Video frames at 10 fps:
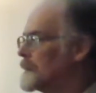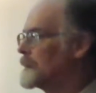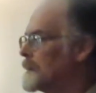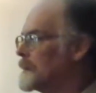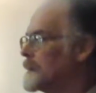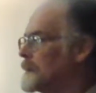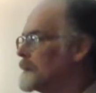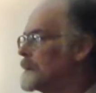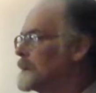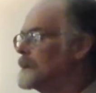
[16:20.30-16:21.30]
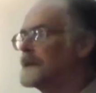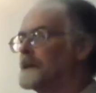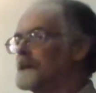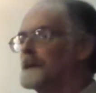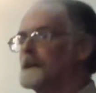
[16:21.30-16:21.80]

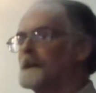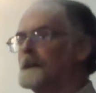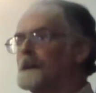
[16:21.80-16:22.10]
Nobody speaks.